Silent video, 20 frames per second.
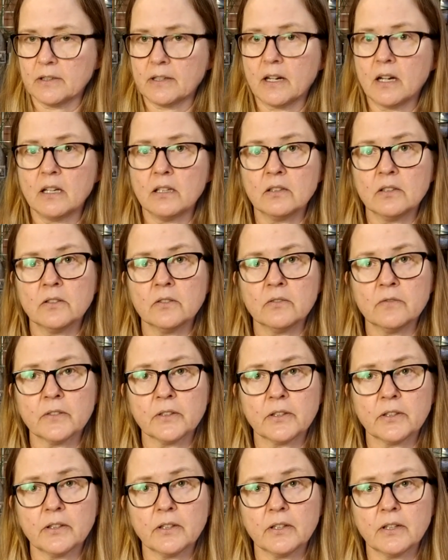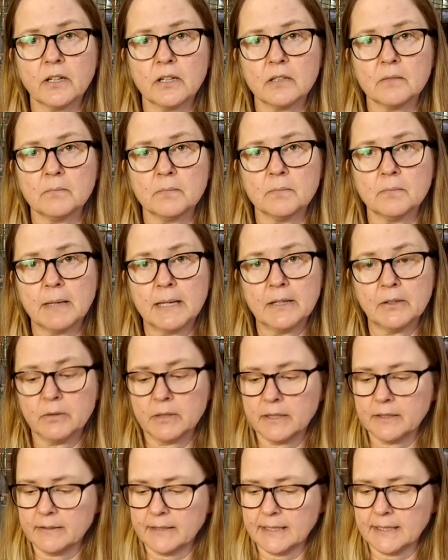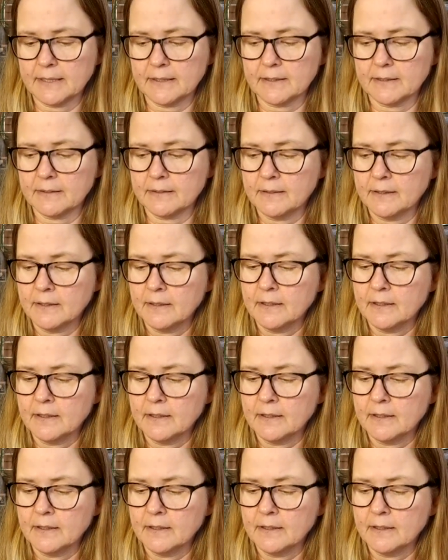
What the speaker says: all of her micron data.